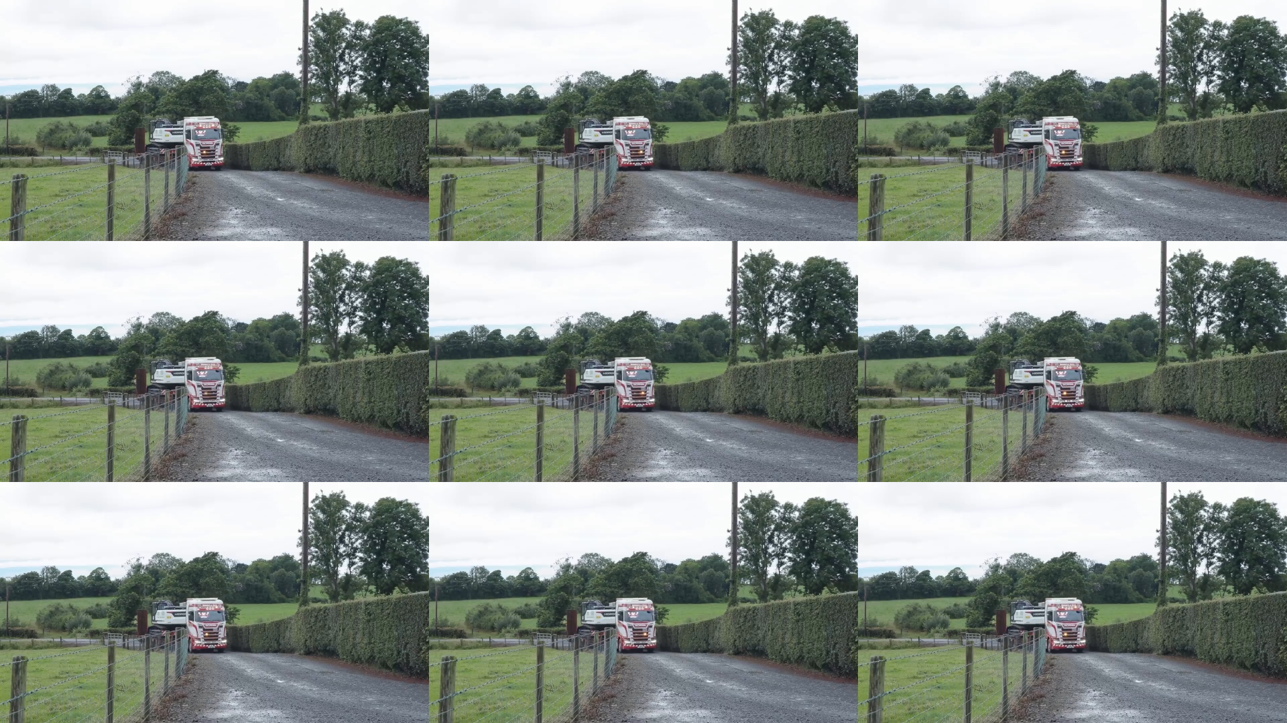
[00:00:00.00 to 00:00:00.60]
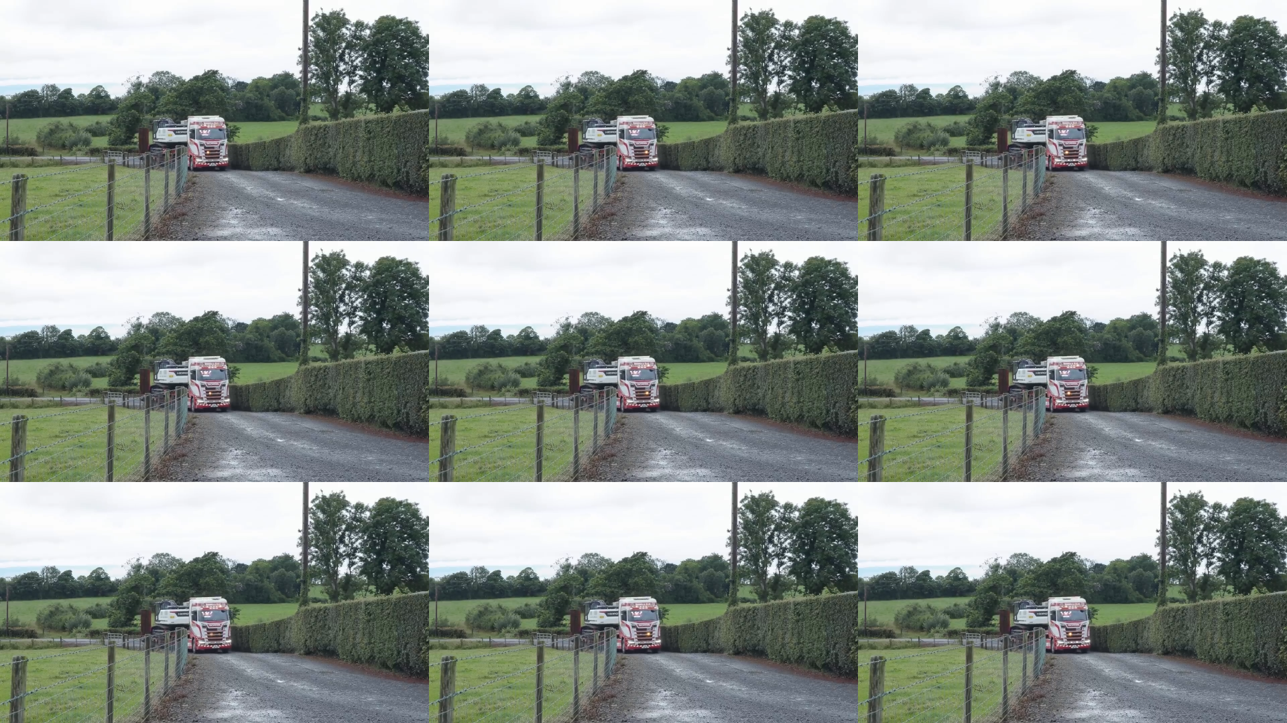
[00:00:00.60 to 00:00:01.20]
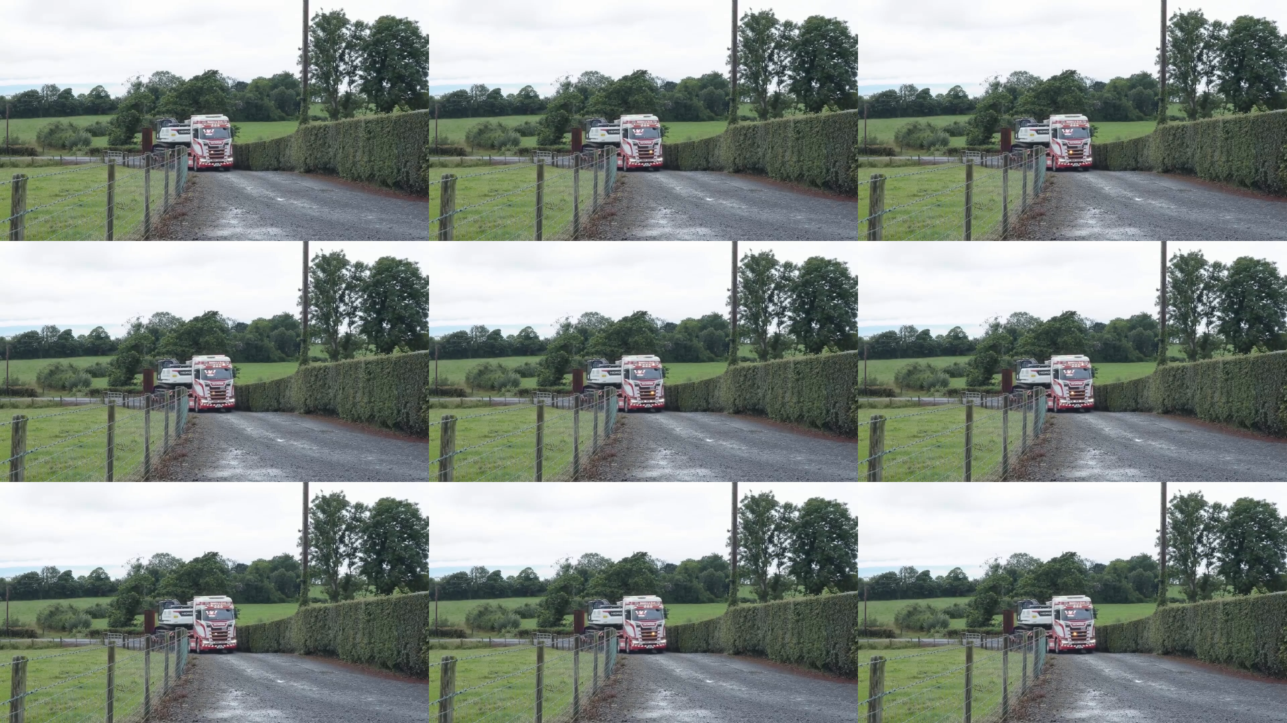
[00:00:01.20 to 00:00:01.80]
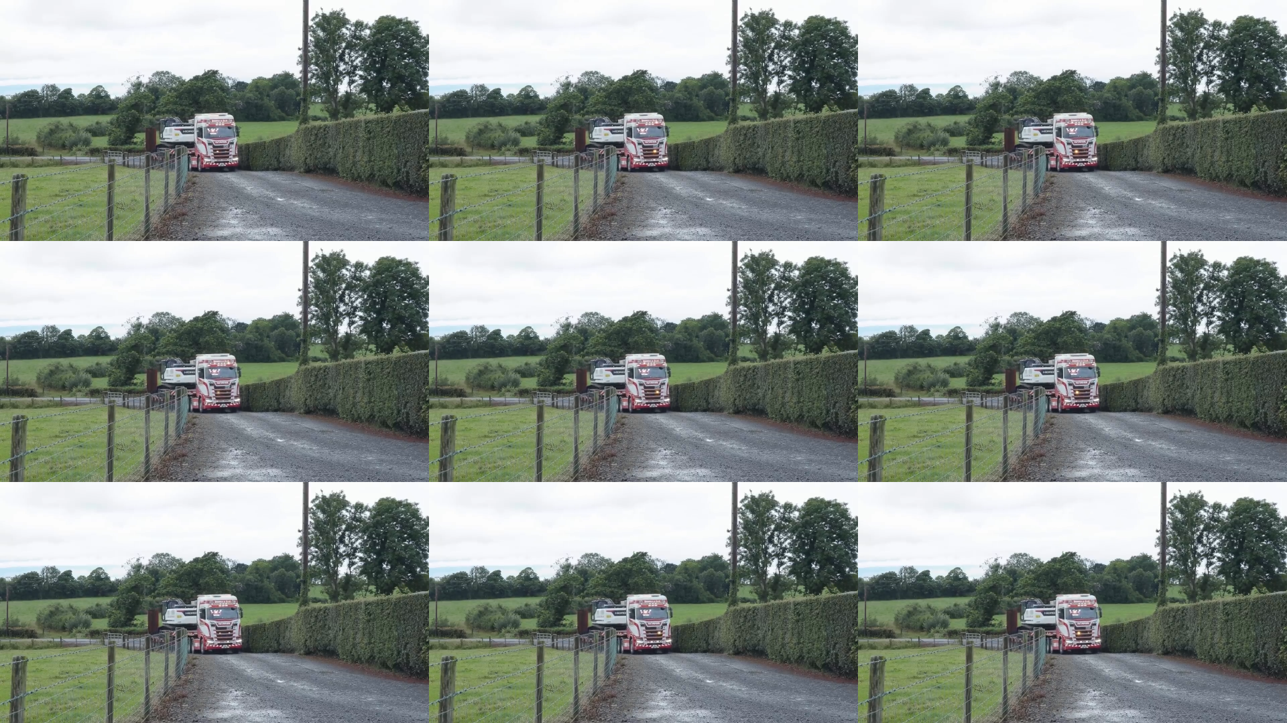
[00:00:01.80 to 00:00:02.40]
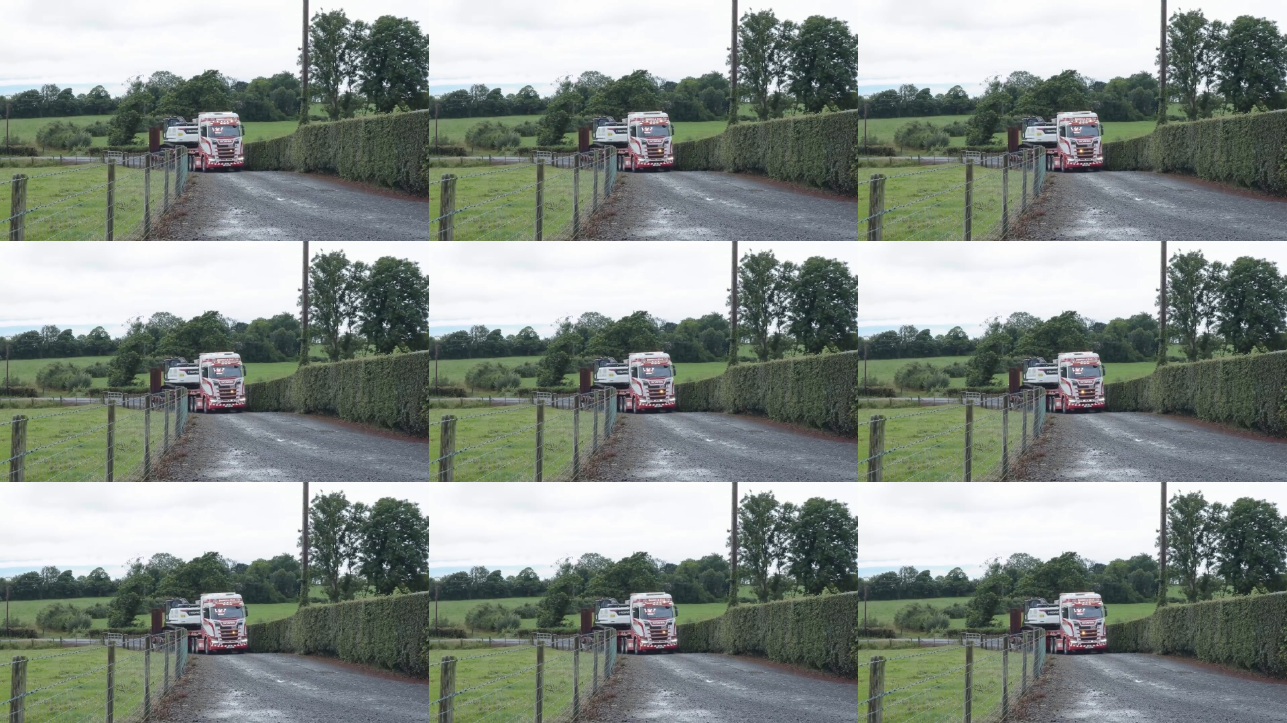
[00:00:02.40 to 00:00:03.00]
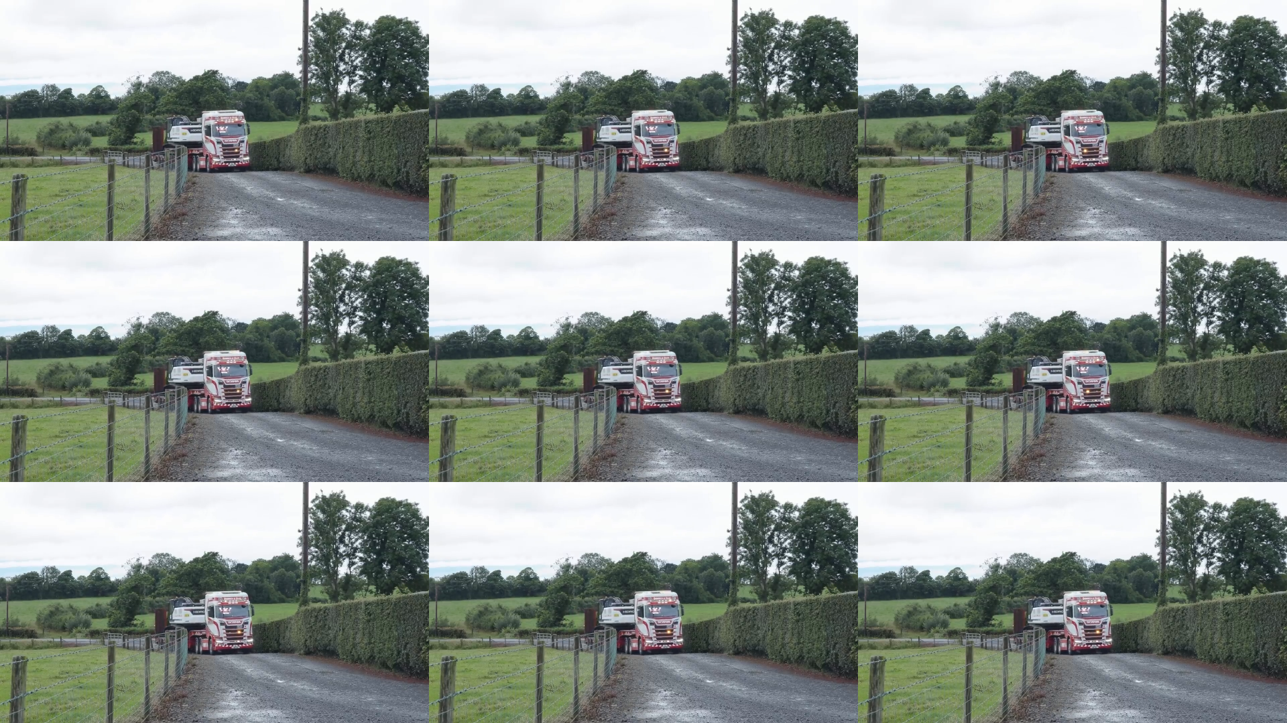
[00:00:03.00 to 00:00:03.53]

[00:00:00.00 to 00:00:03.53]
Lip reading: (no speaker visible)